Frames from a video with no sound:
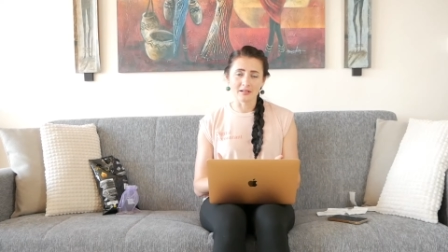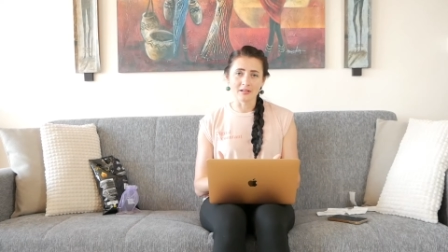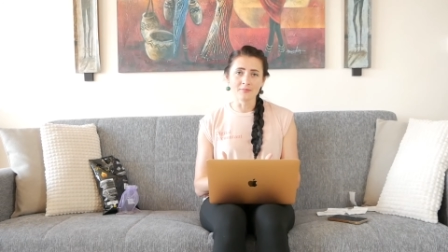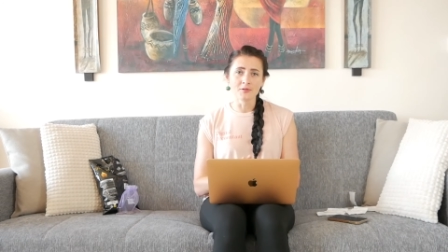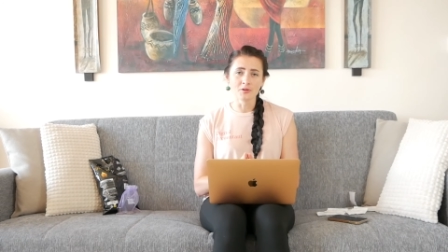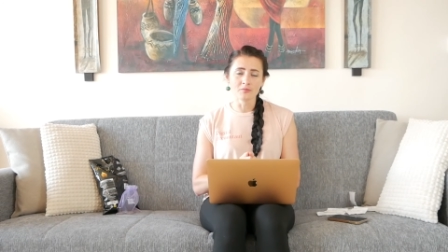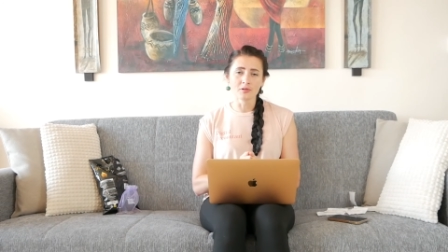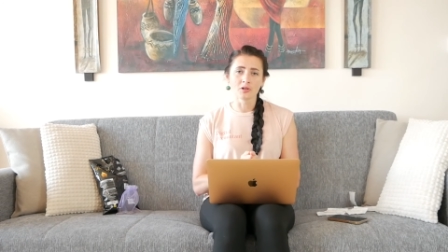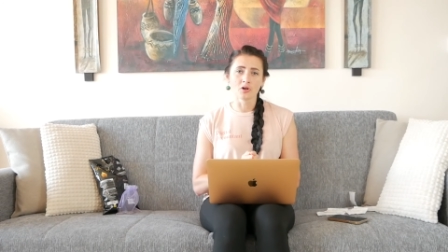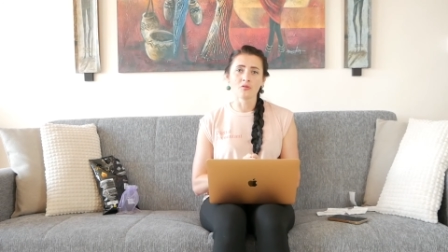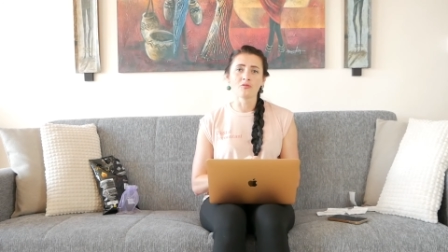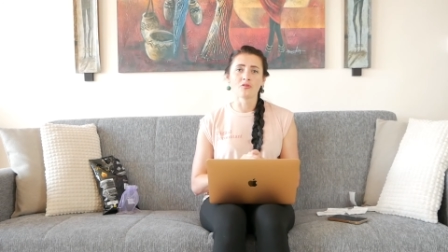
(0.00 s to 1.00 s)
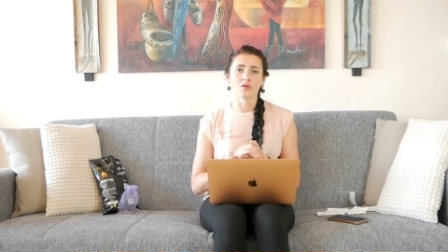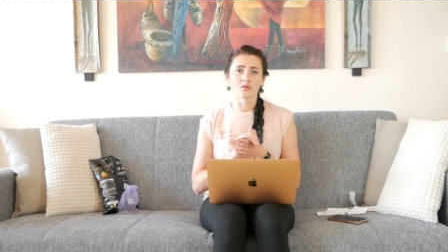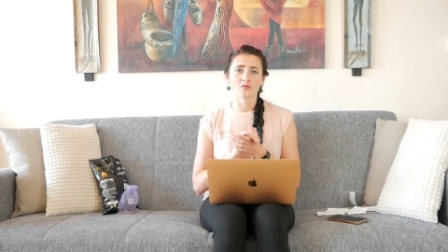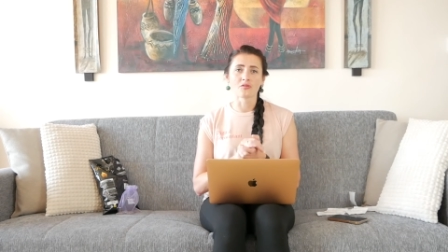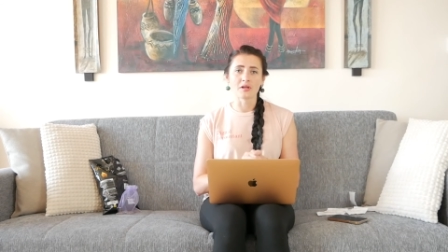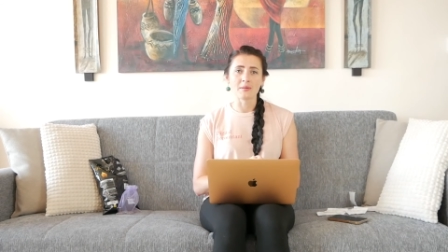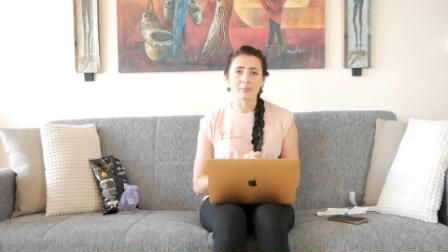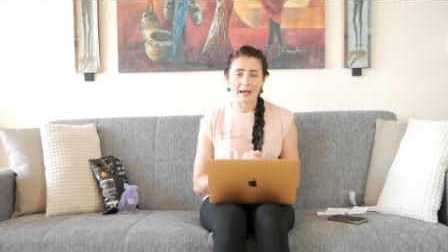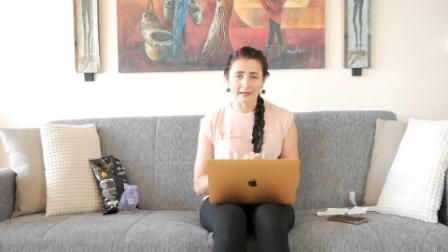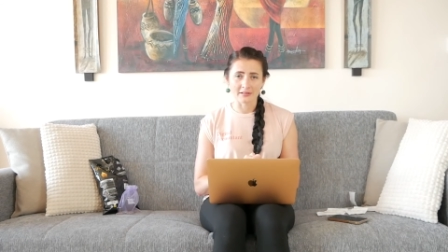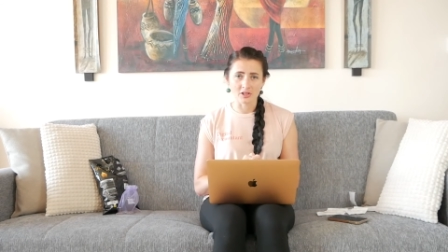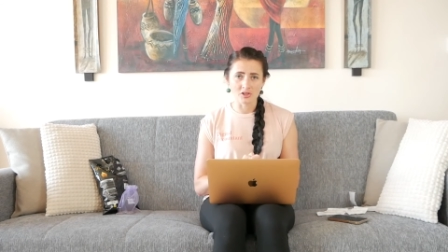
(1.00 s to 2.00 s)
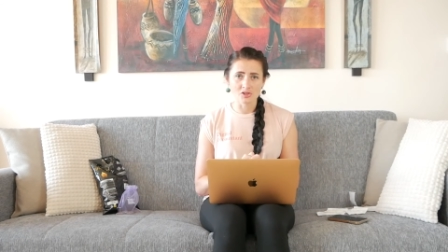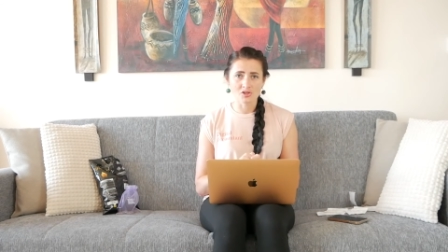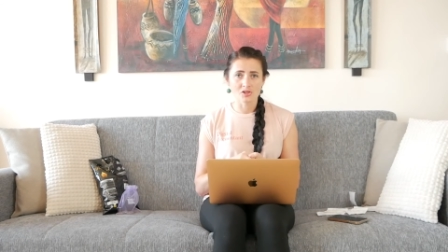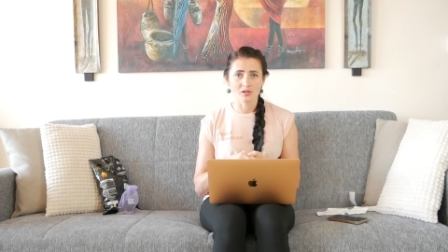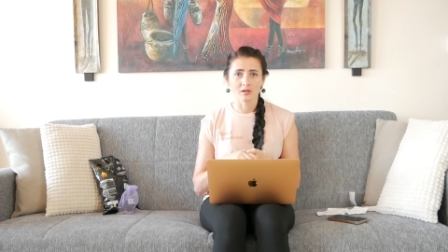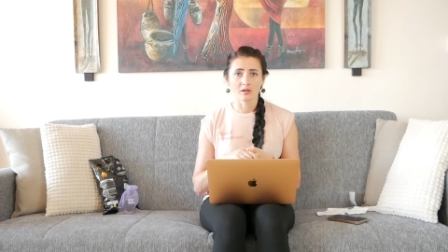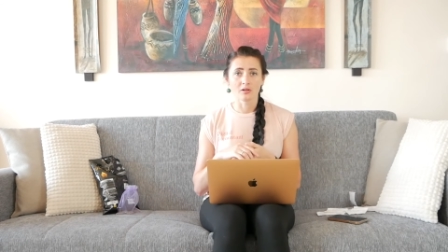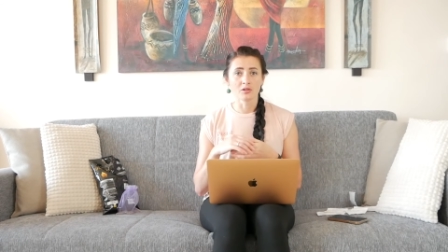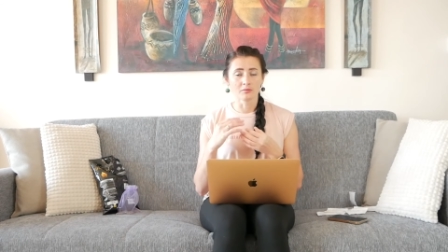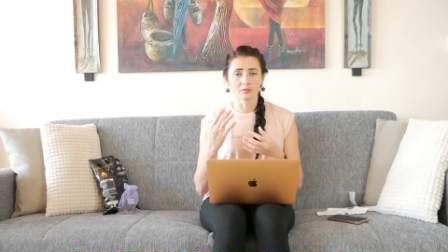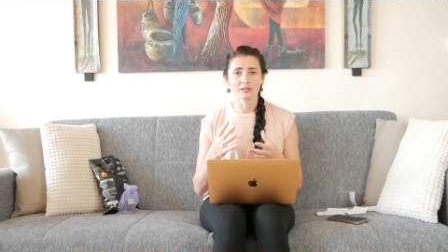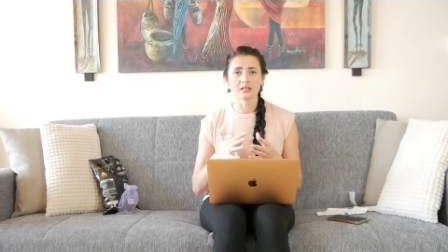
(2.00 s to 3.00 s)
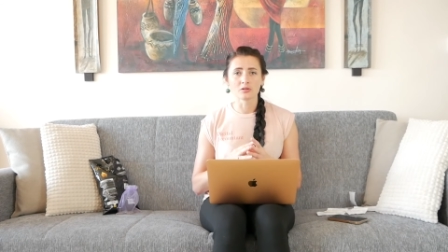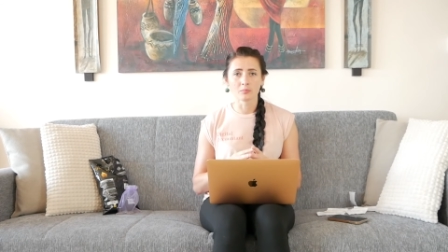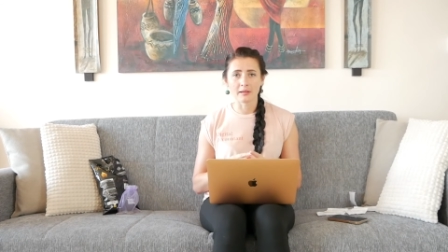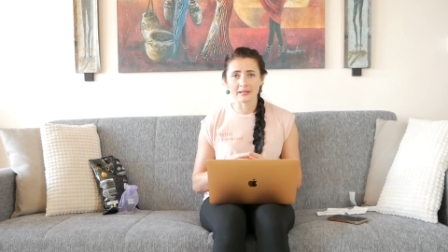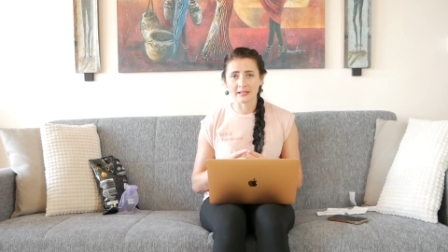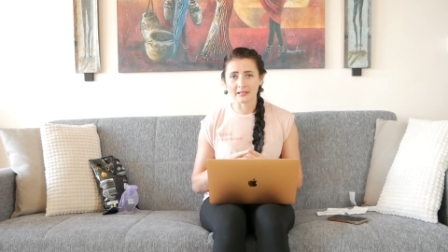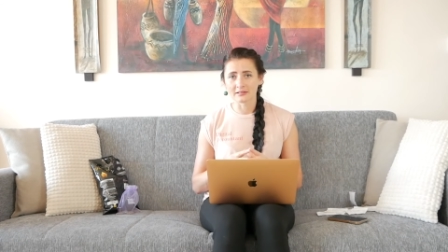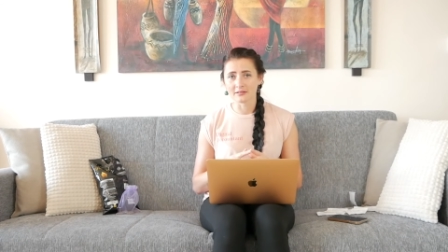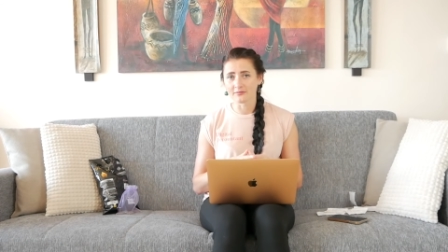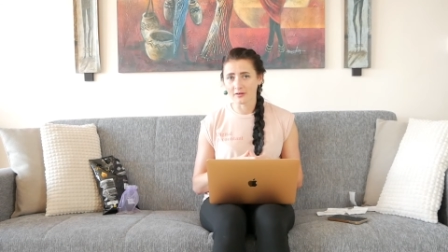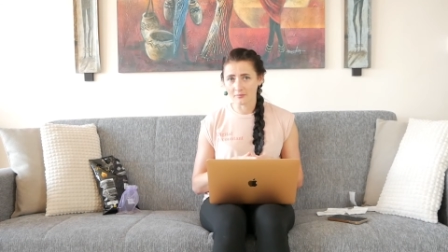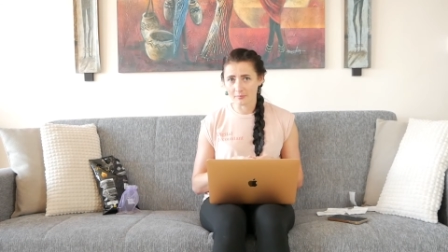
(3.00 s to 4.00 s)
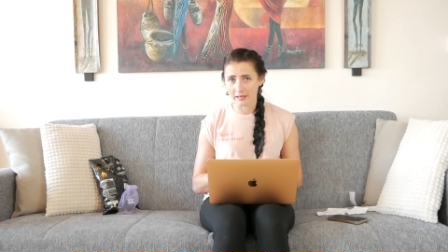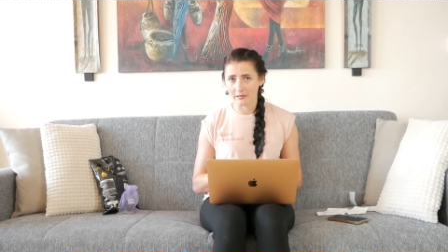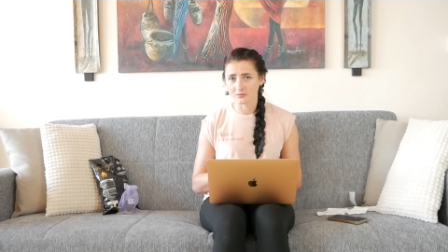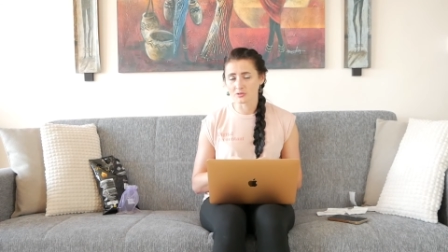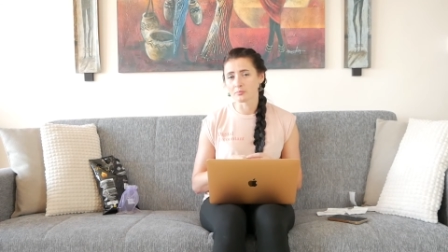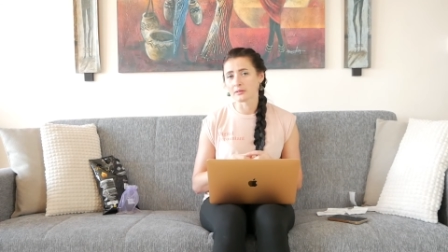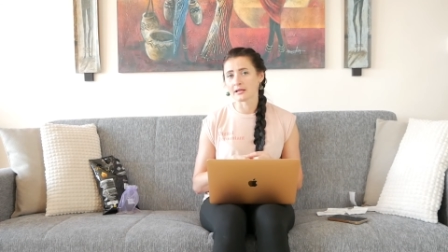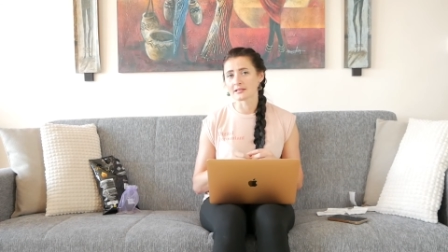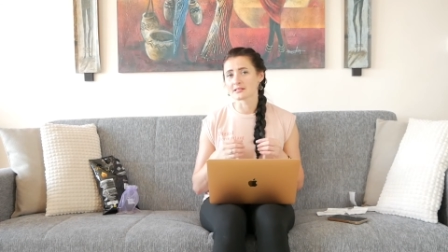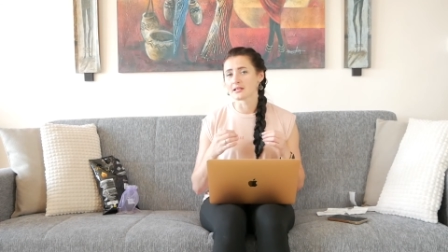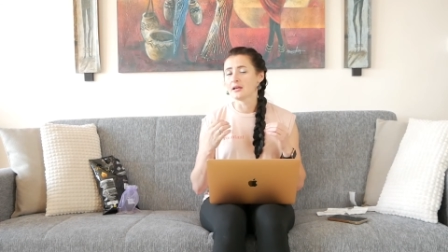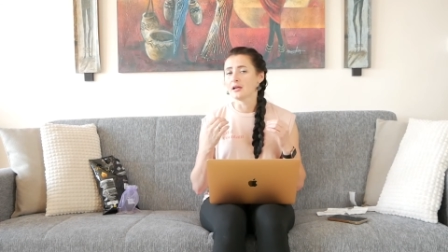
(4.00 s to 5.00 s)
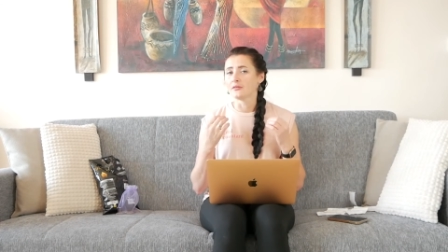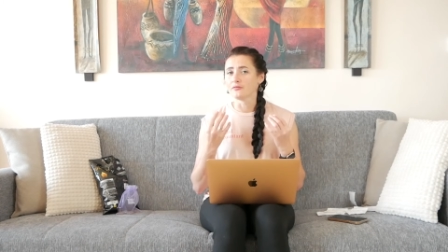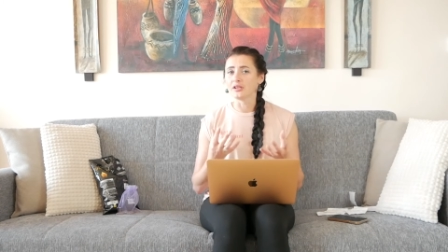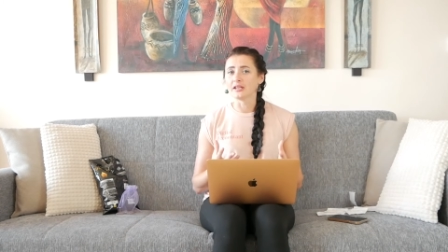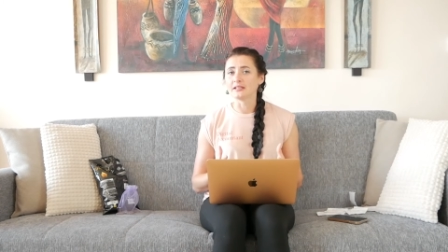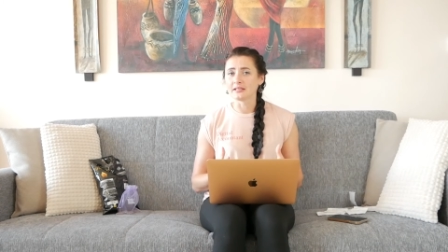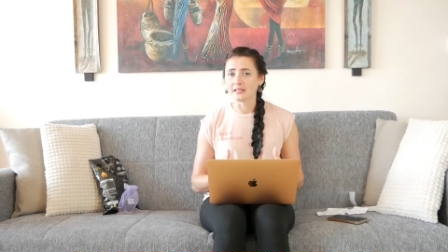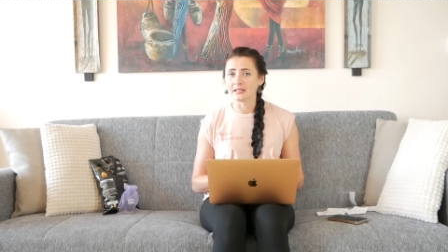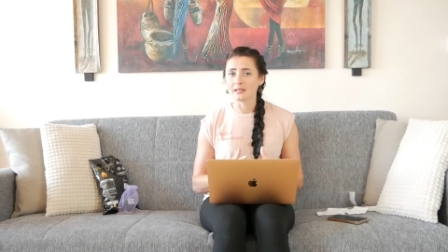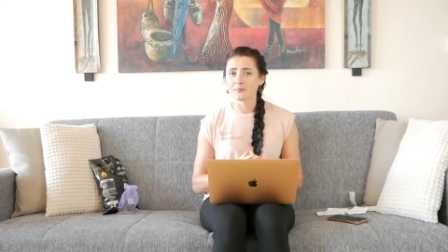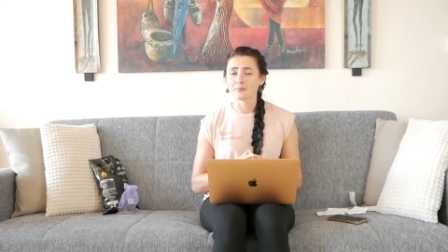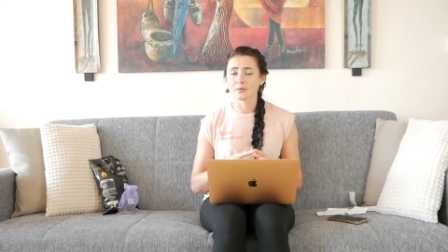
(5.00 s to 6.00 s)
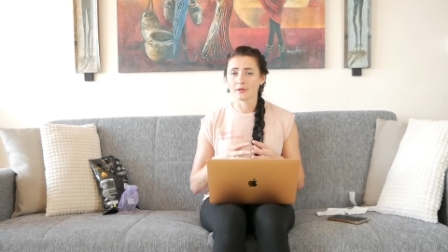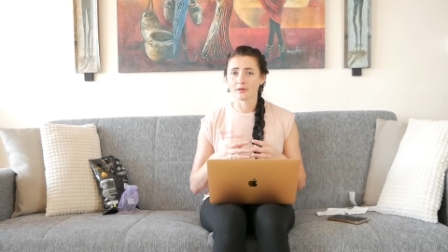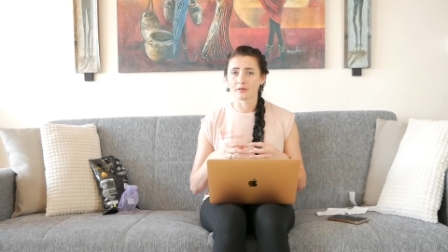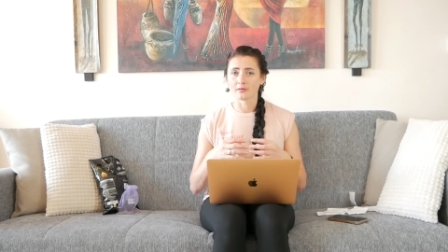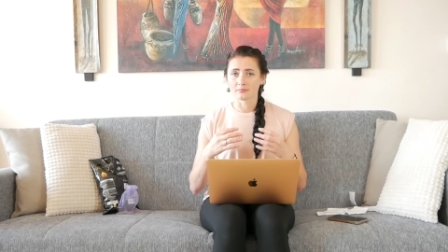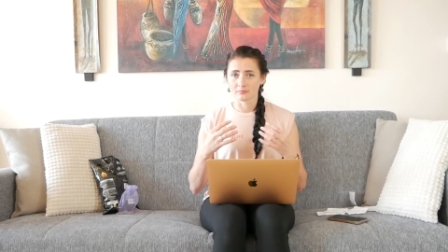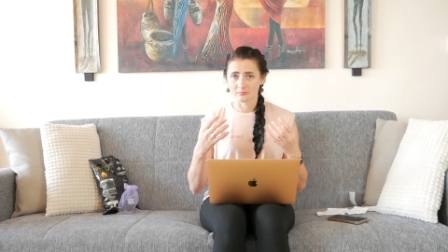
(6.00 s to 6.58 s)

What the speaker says: if you will go for free package, you will need to pay £95 plus VAT per